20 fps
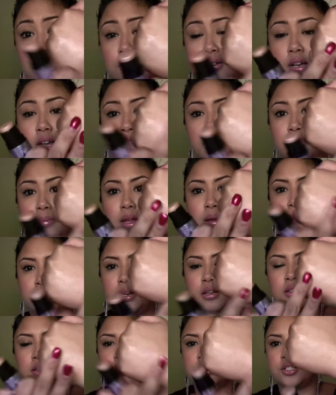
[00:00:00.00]
though. I'm
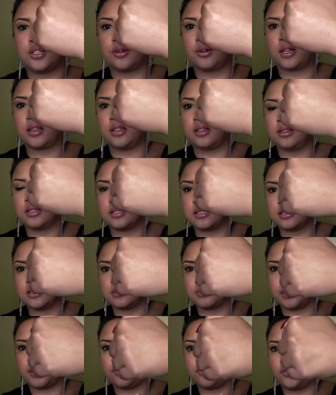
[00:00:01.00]
not gonna joke, I think this
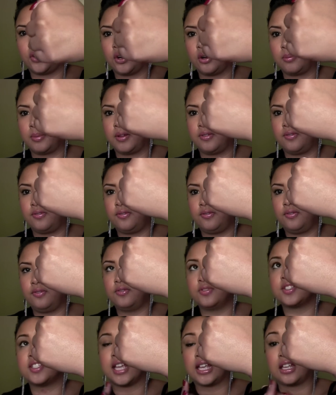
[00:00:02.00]
is by far my
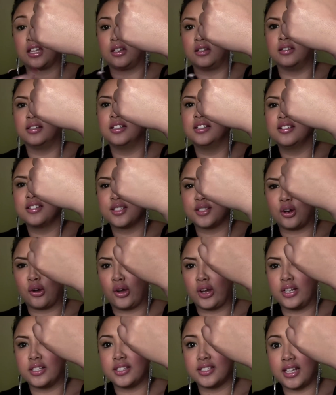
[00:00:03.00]
second
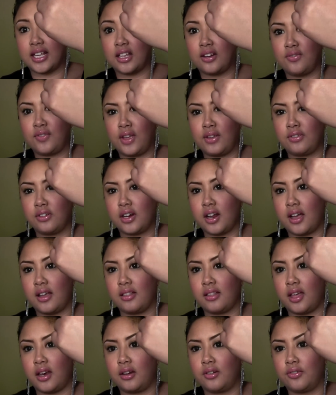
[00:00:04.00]
favorite
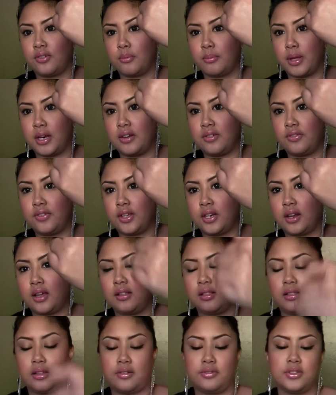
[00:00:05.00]
highlighter from Benefit.
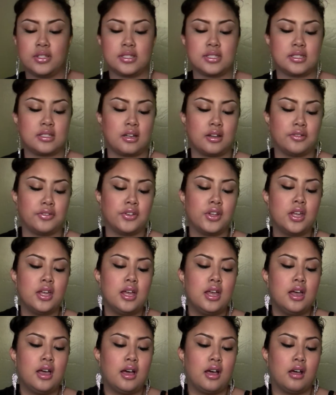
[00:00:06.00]
I love this stuff.
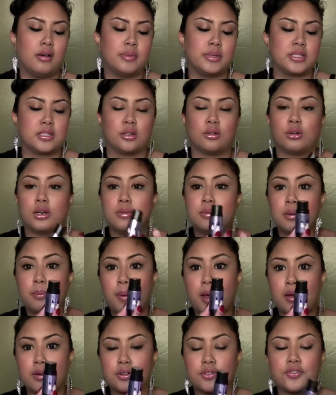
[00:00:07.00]
It's a cream to
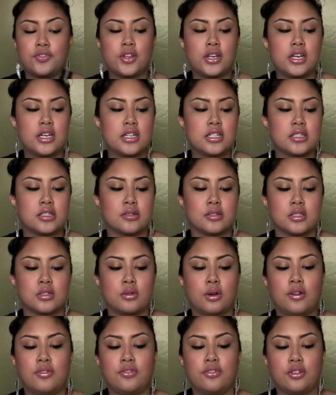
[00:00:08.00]
powder finish, so it's
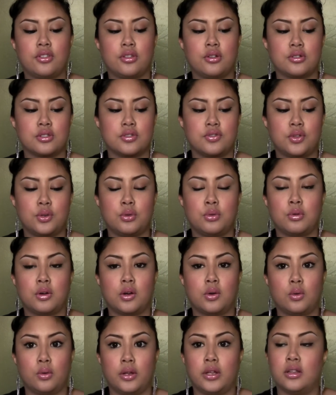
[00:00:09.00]
great for those of you who
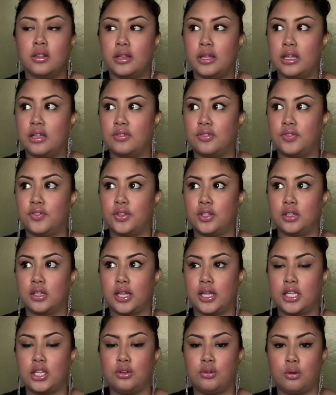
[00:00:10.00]
are oily and feel
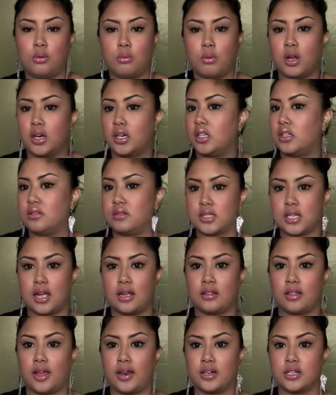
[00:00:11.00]
like you don't want to use
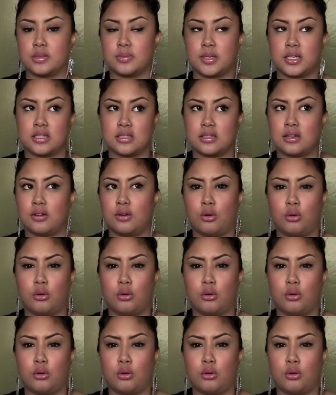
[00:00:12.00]
highlighters because they're